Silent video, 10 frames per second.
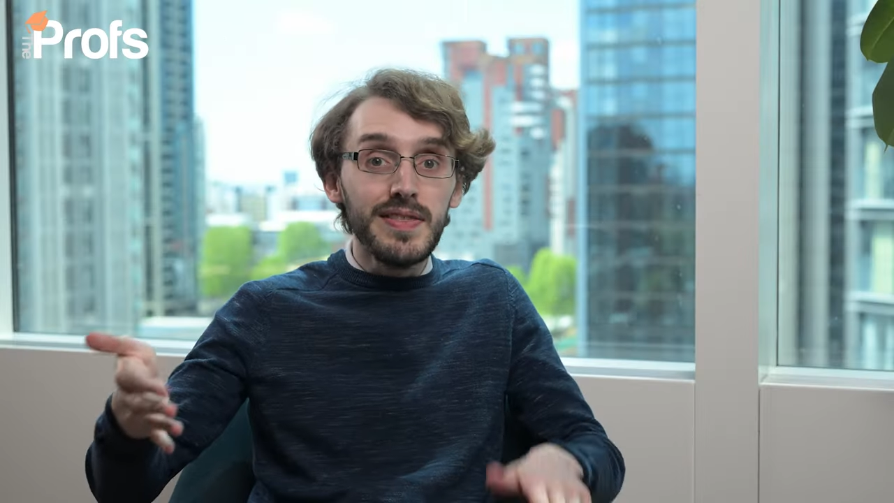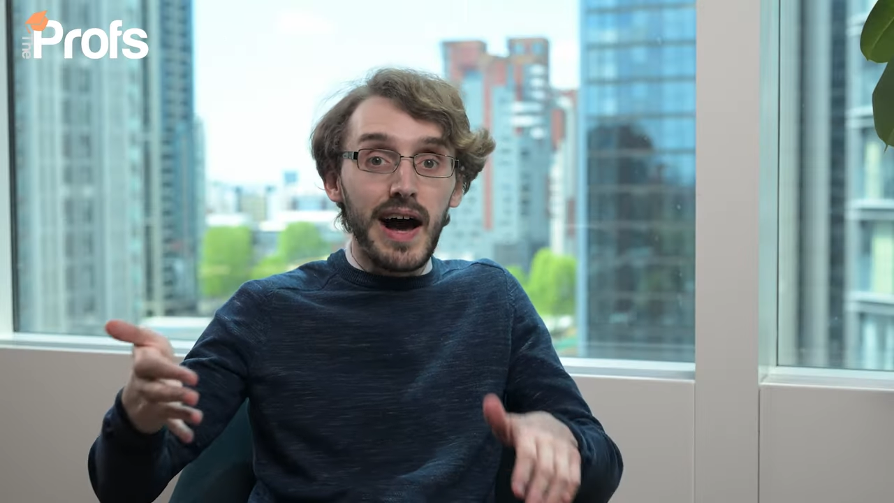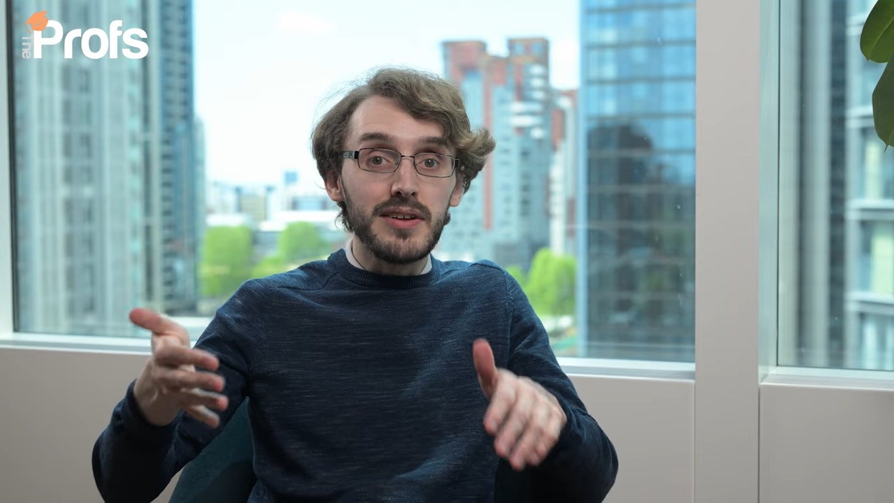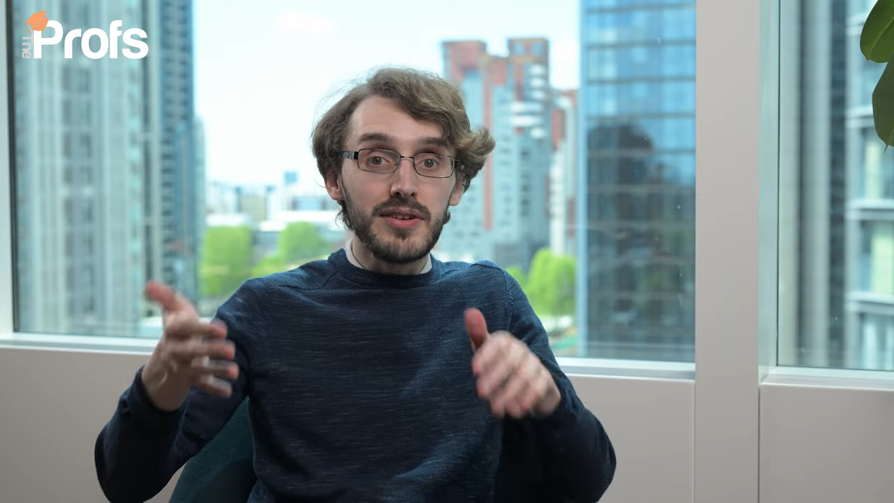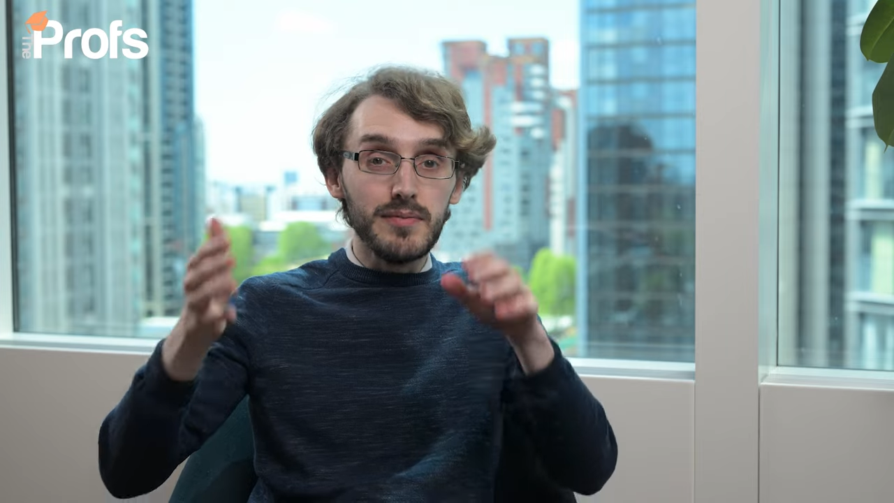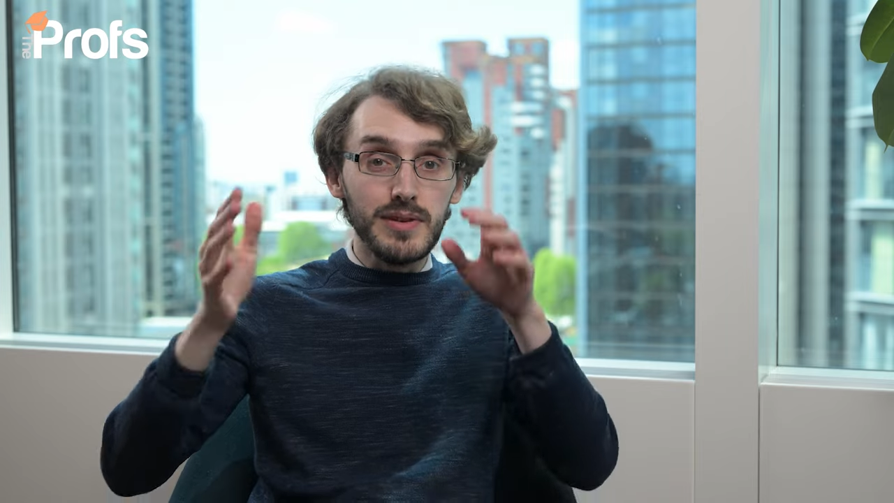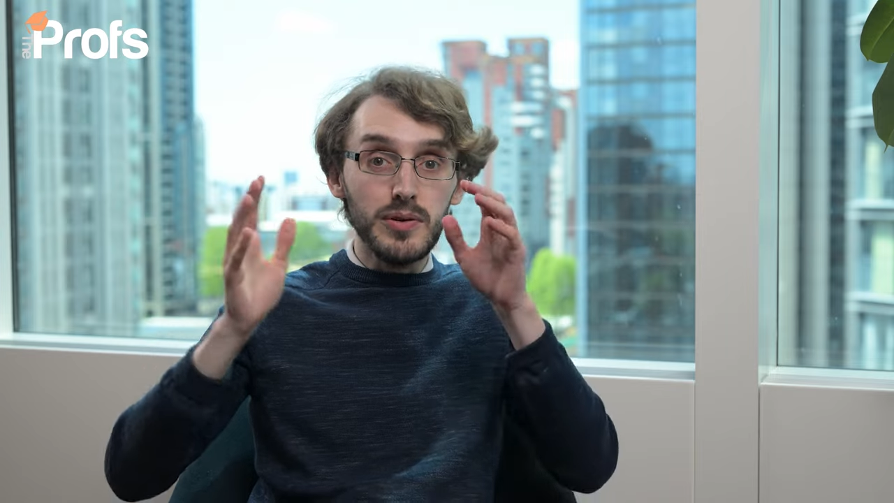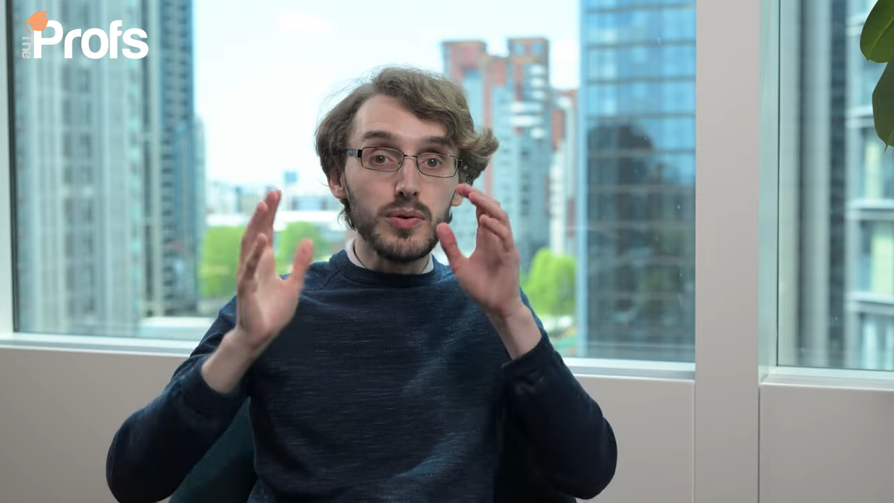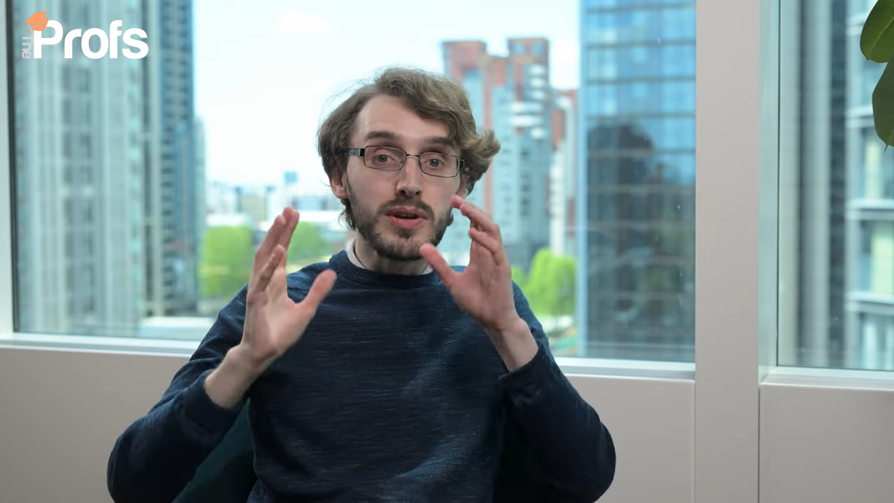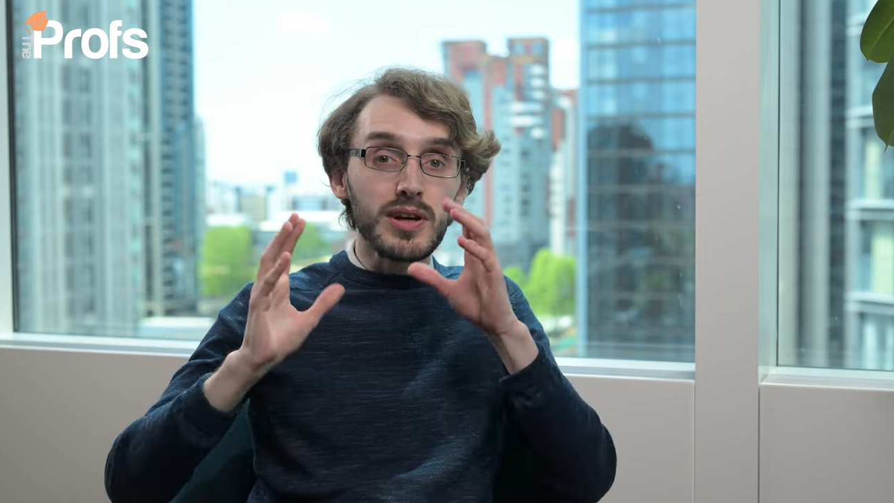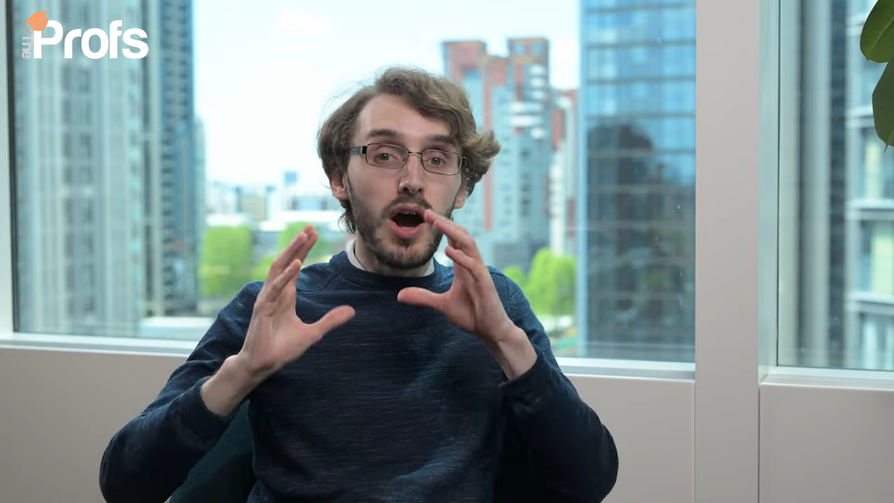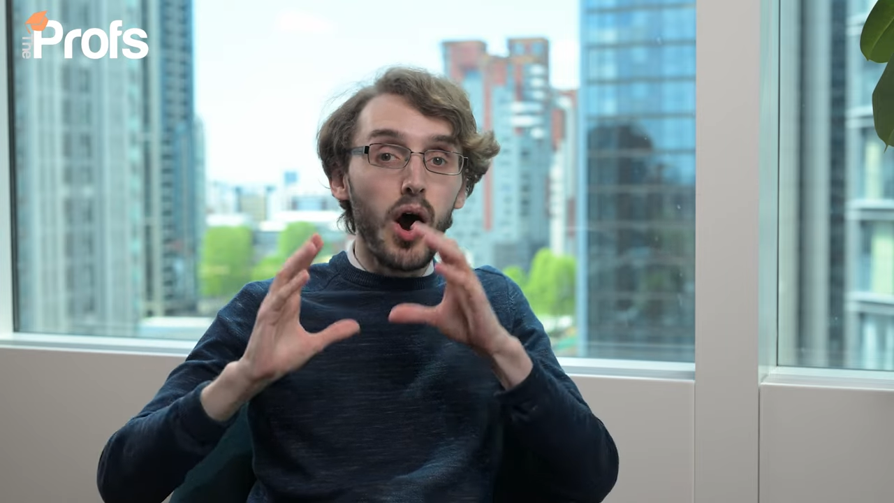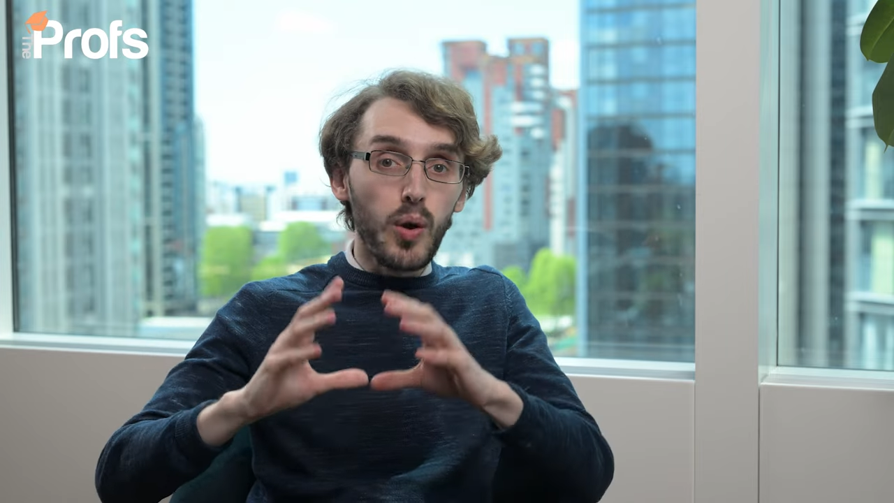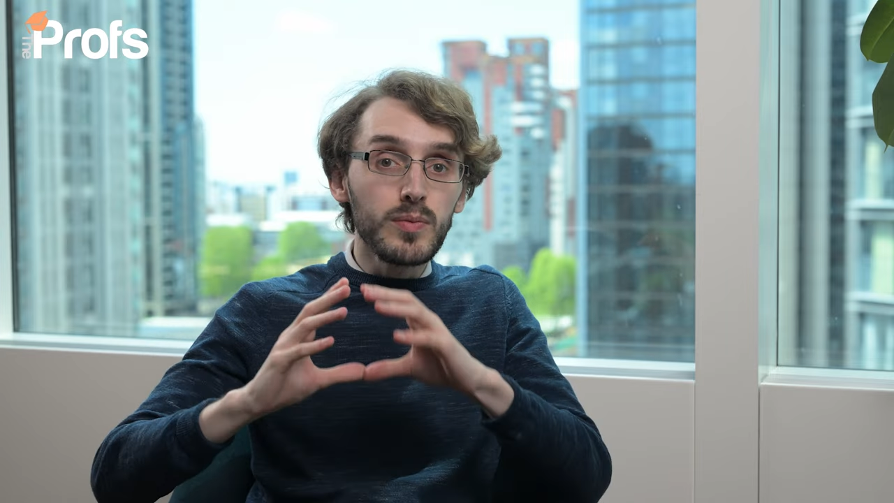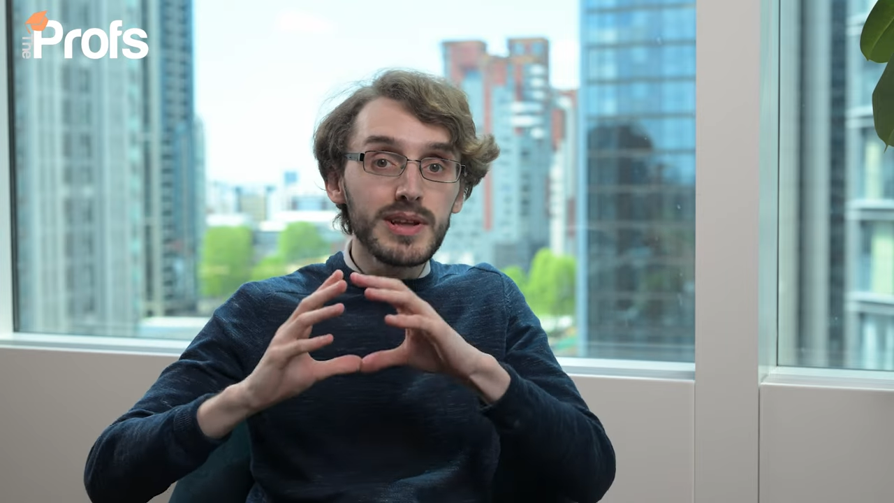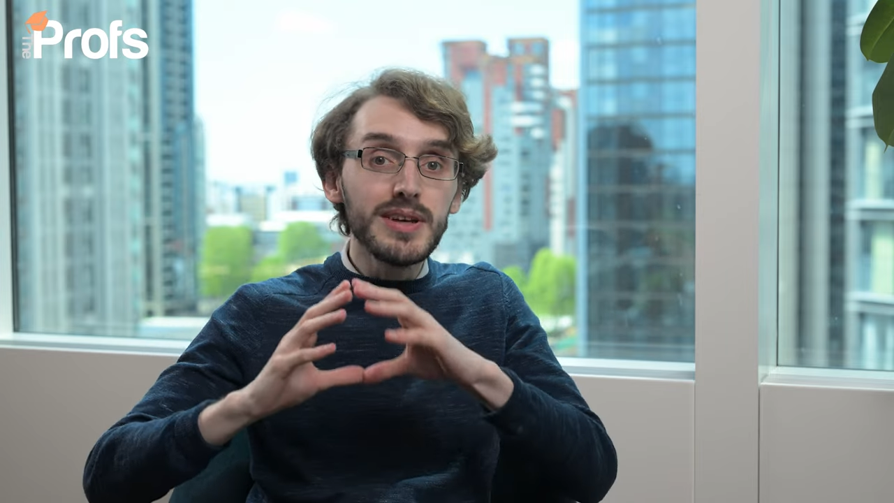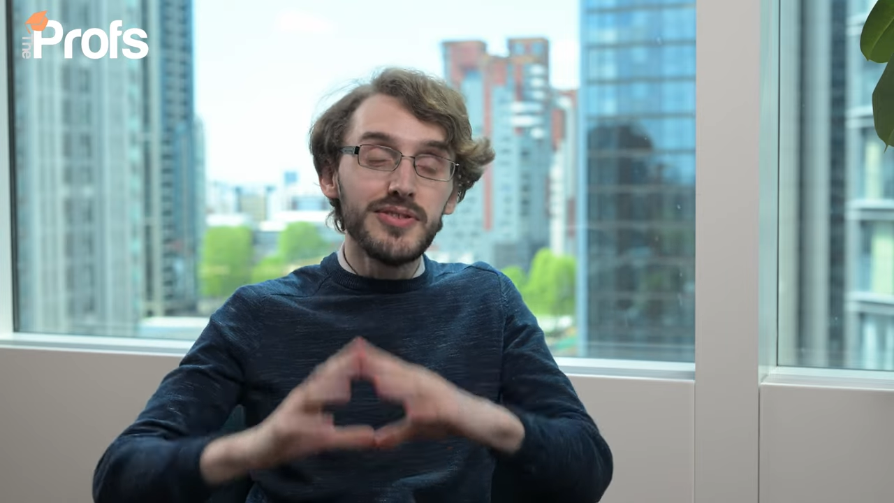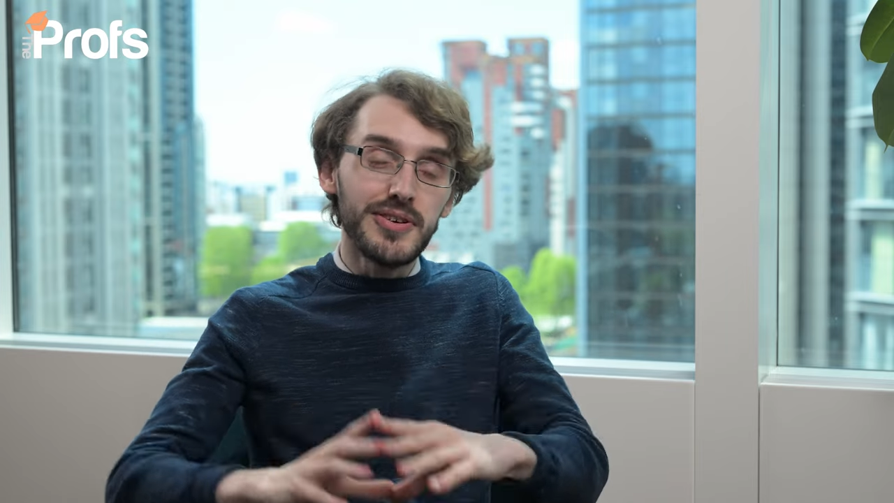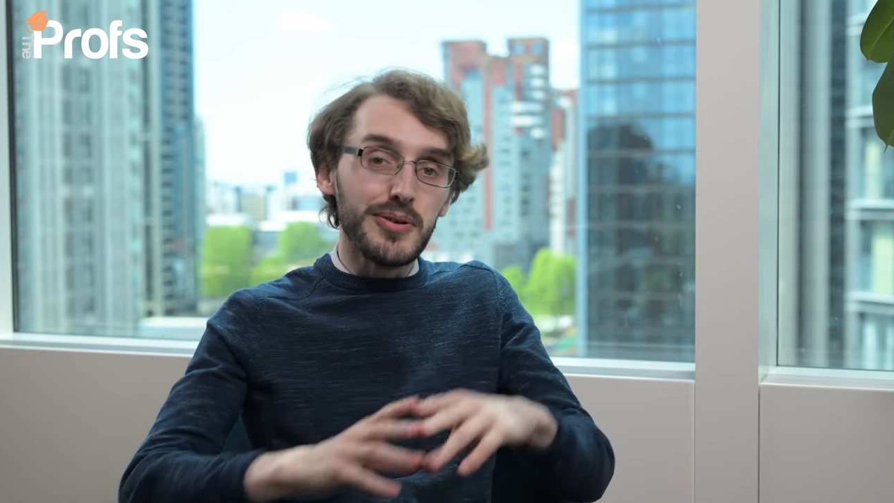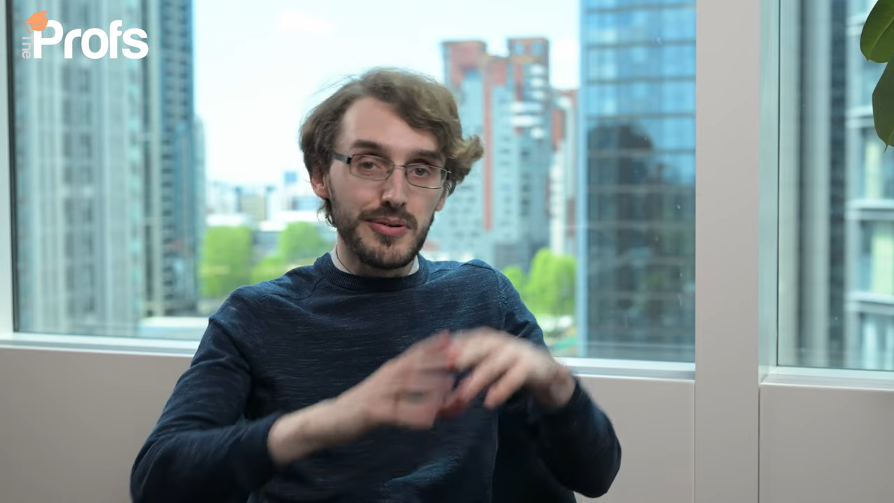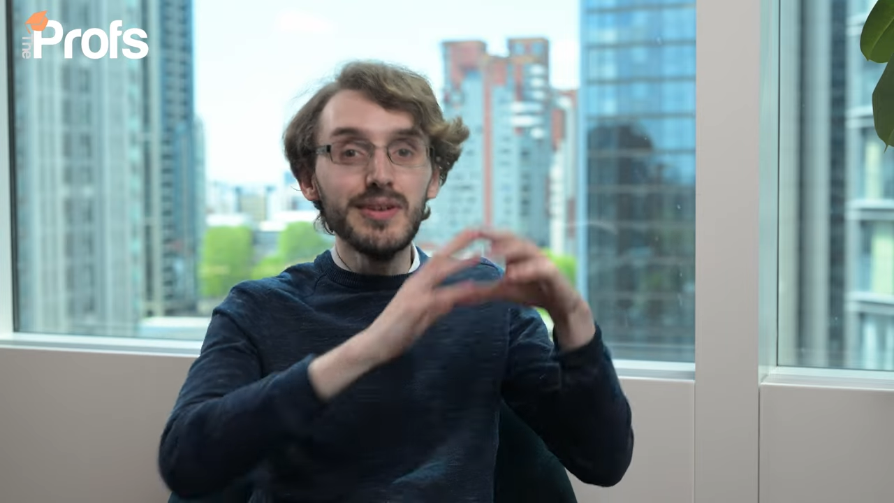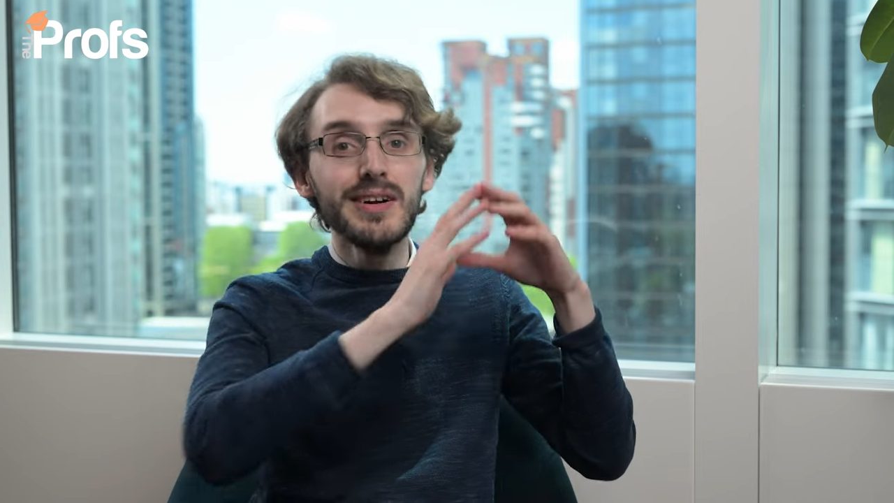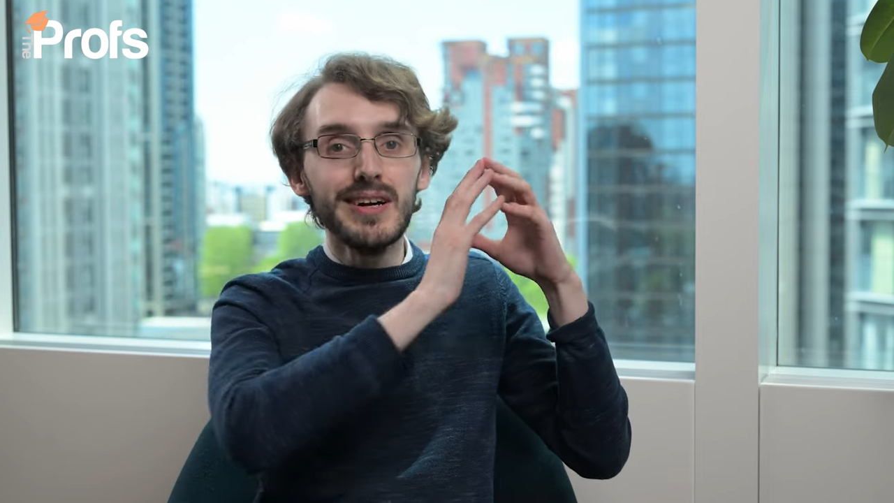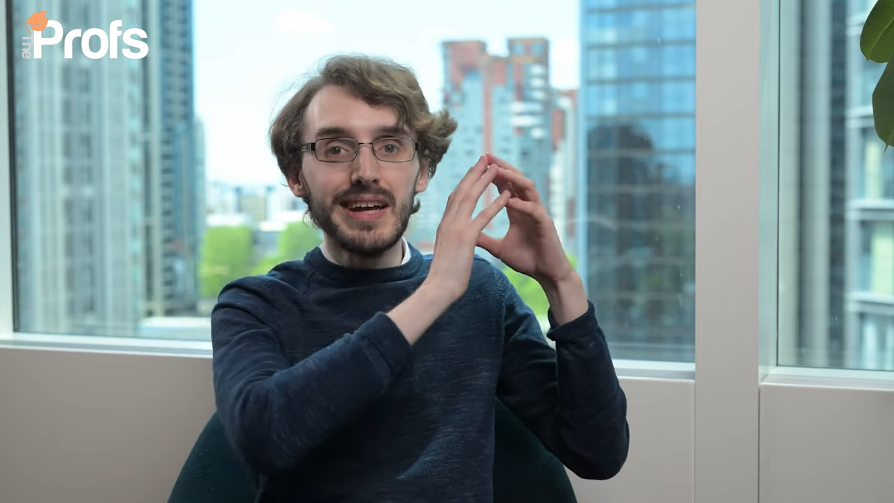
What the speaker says: that you can only do